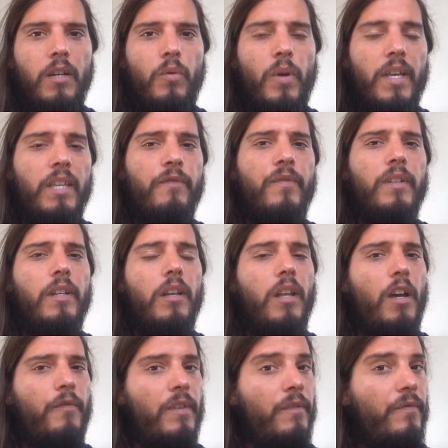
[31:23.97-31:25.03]
We're infinite
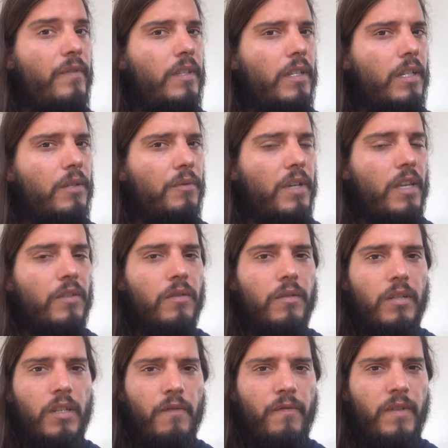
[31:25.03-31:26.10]
love, infinite creation,
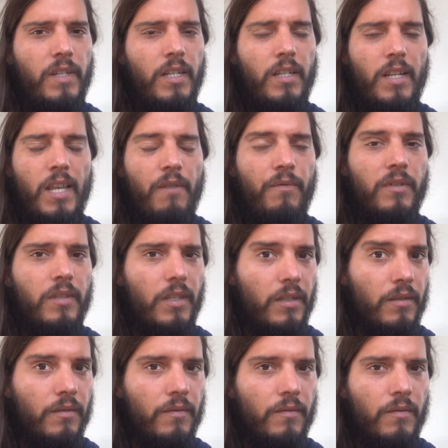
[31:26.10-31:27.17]
infinite
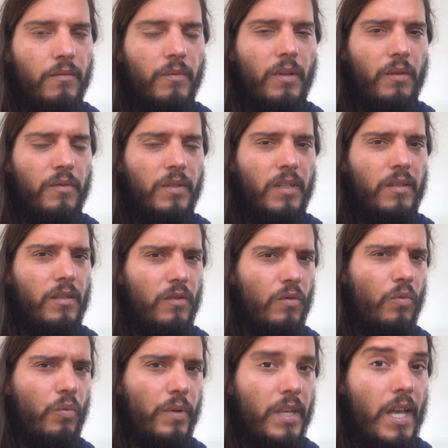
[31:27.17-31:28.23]
everything, because this is who
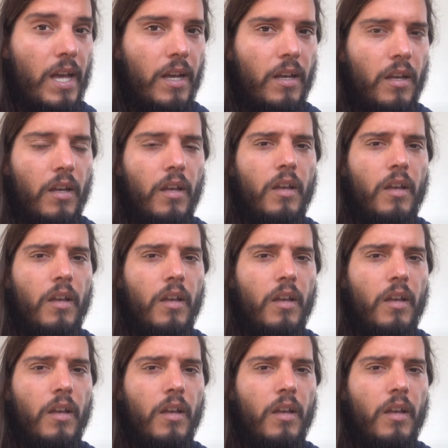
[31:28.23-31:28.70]
we are.